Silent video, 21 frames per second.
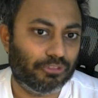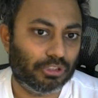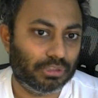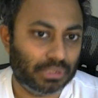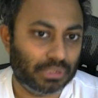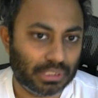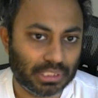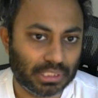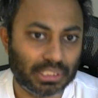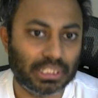
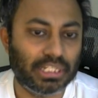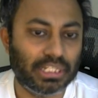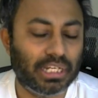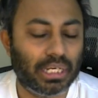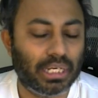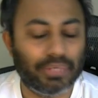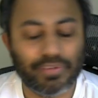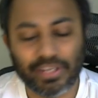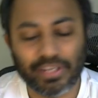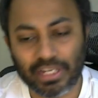this
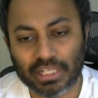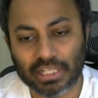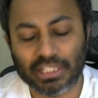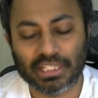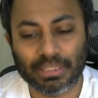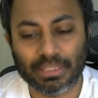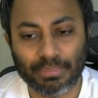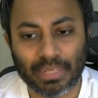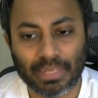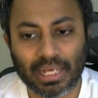inconvenience
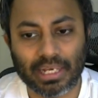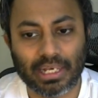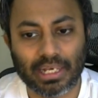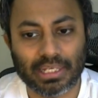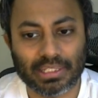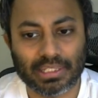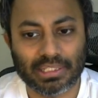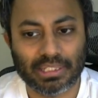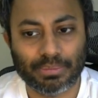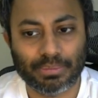that black
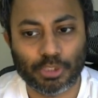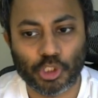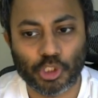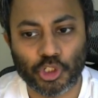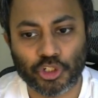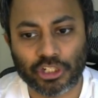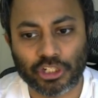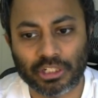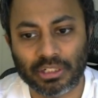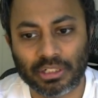has in this
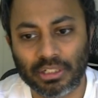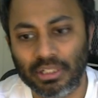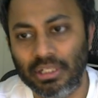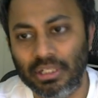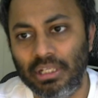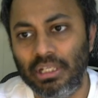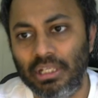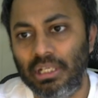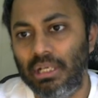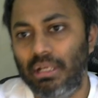position.
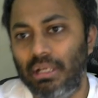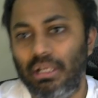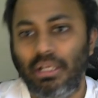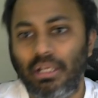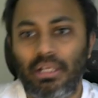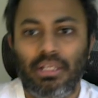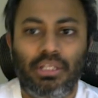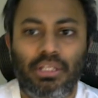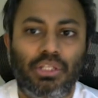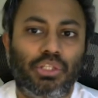
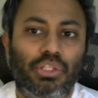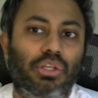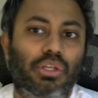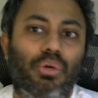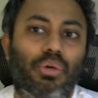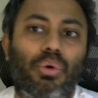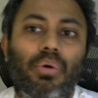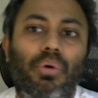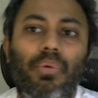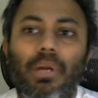
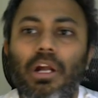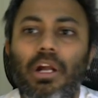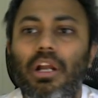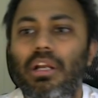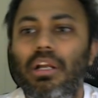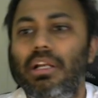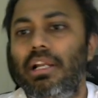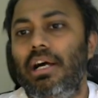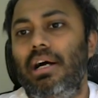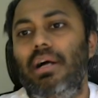So
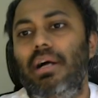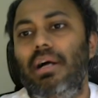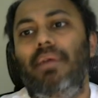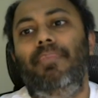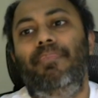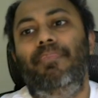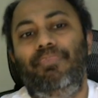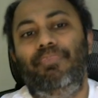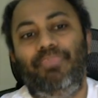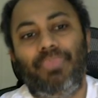overall,
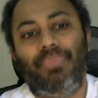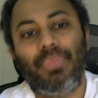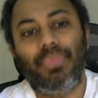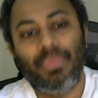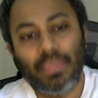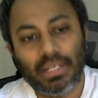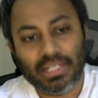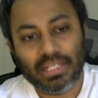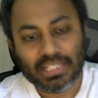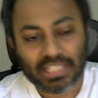
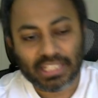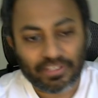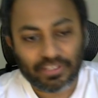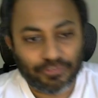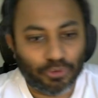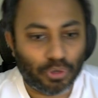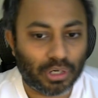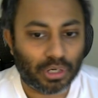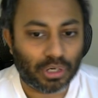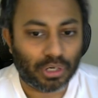the
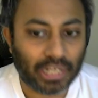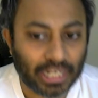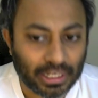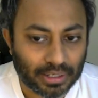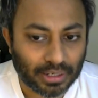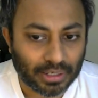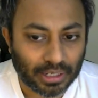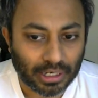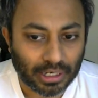dc4 line,